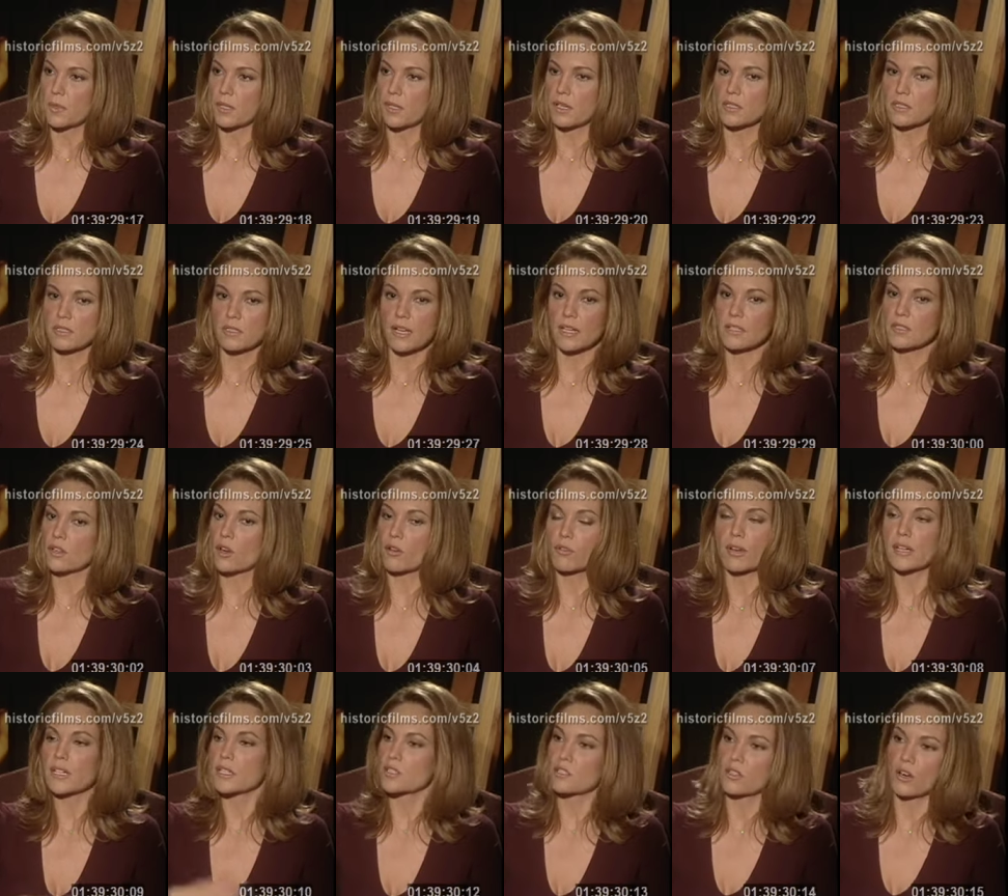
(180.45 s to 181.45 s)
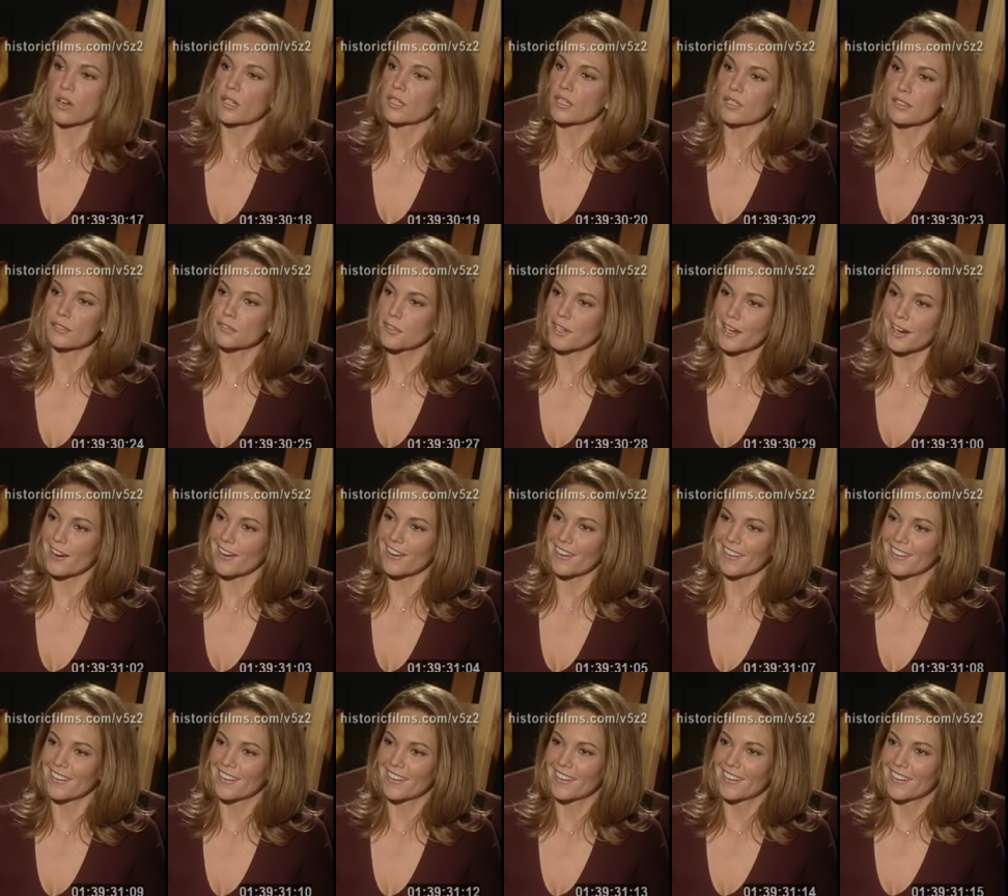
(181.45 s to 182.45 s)
because that's already starting an affair.
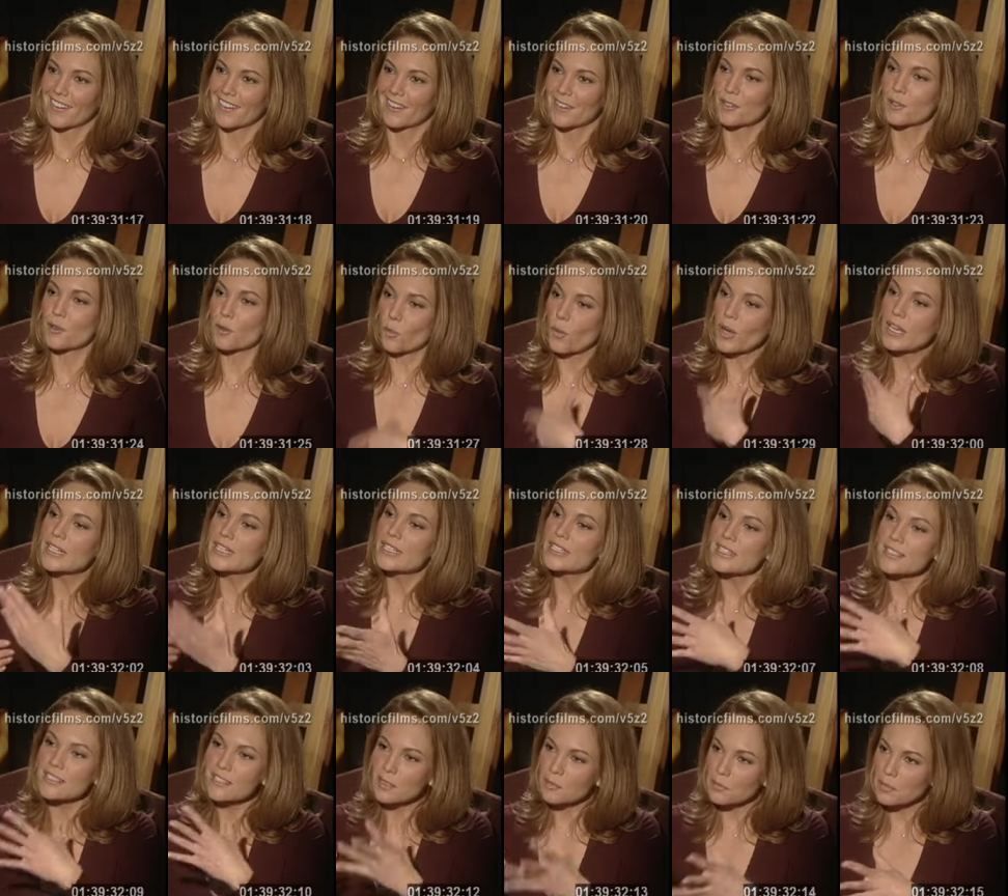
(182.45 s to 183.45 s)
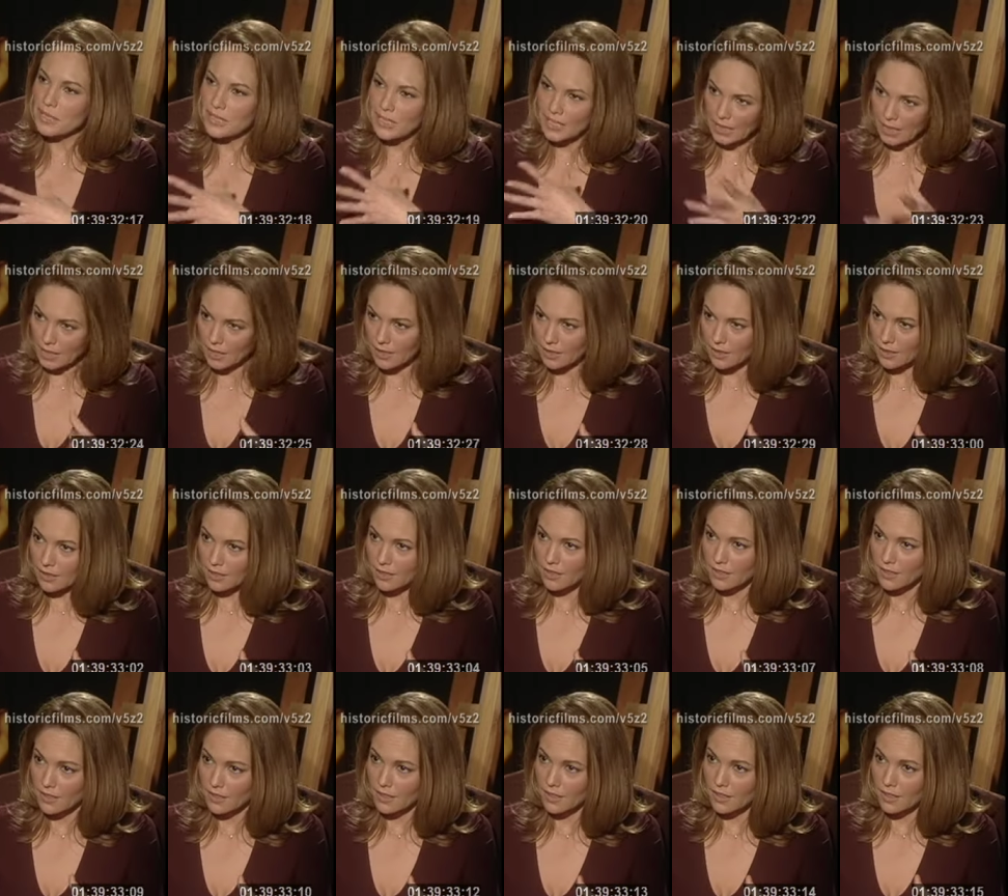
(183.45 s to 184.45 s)
when does it begin?
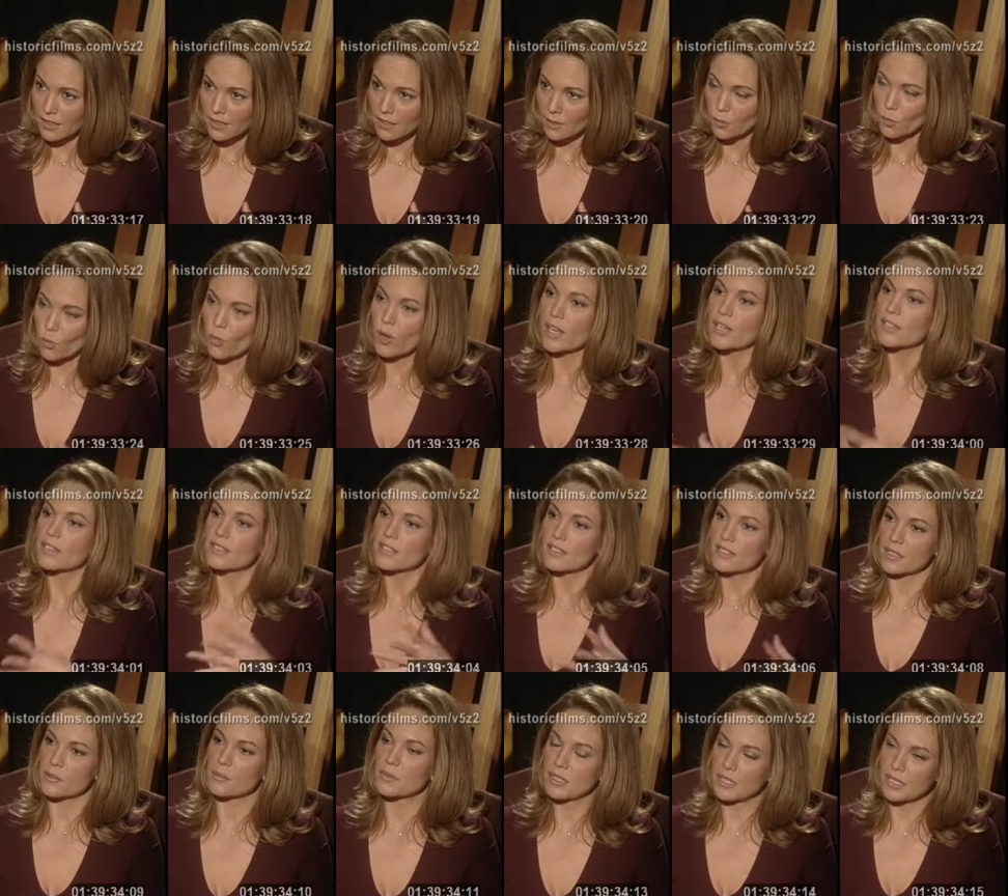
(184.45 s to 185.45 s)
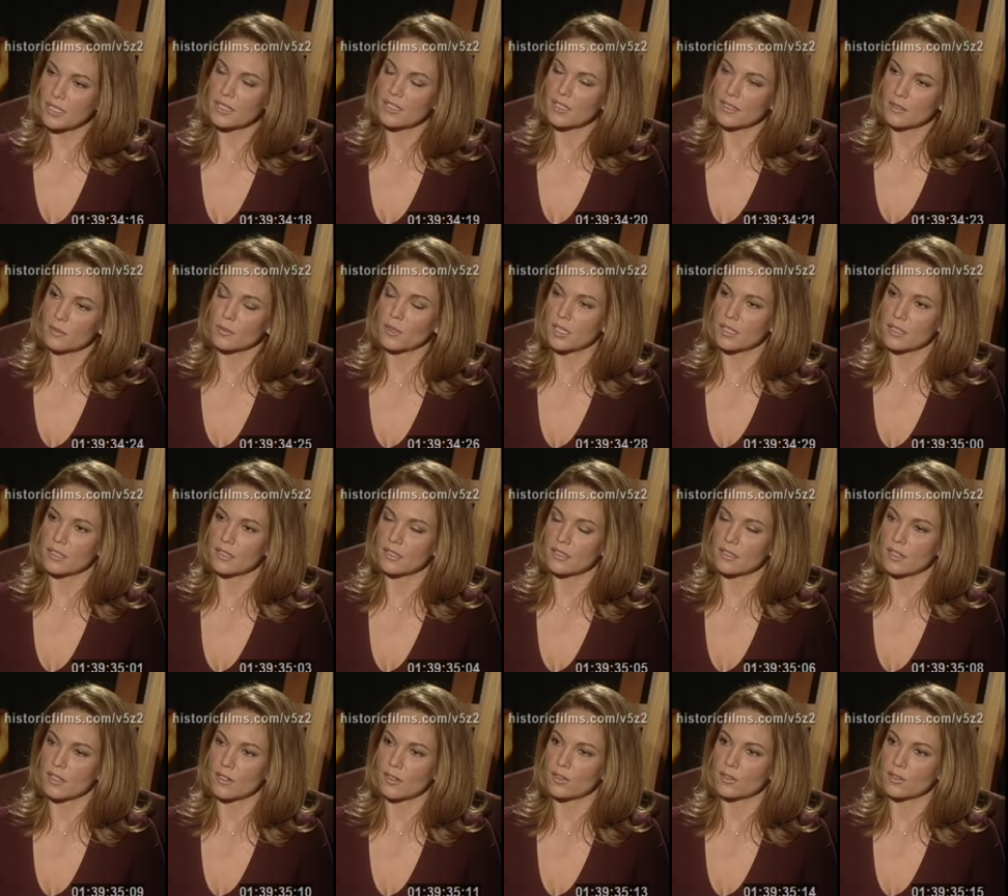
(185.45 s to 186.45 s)
Right. When does it begin? When
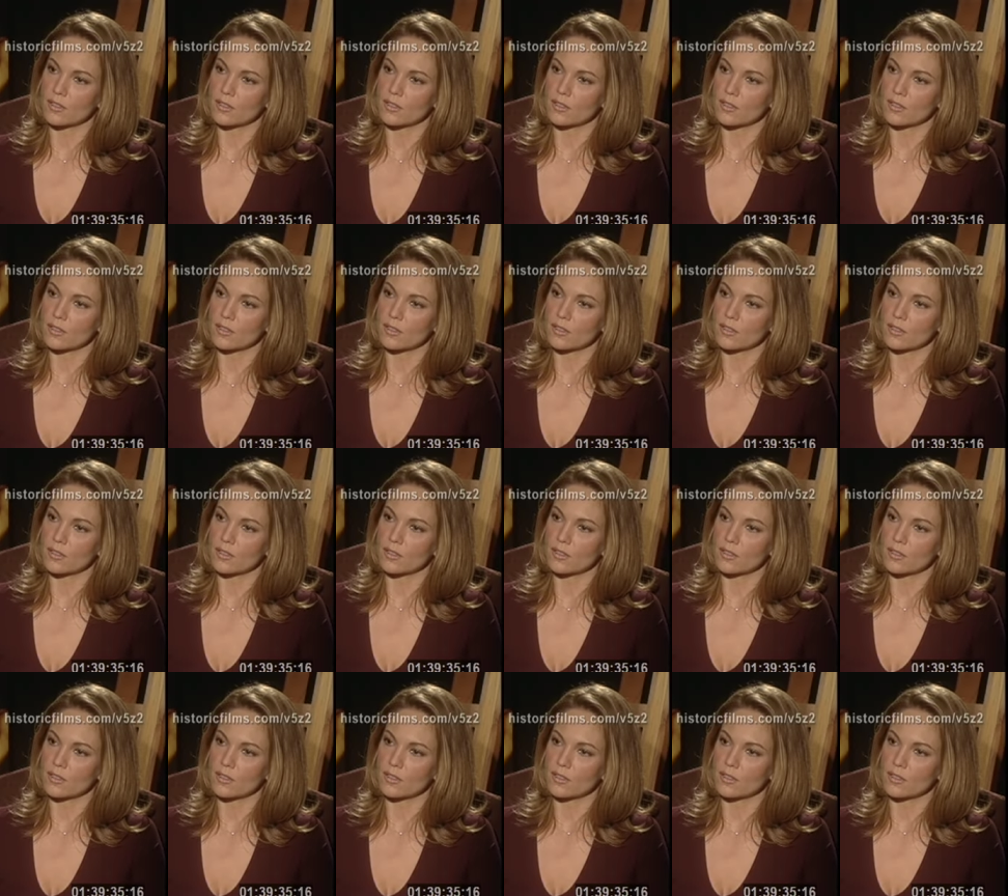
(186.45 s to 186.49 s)
you know?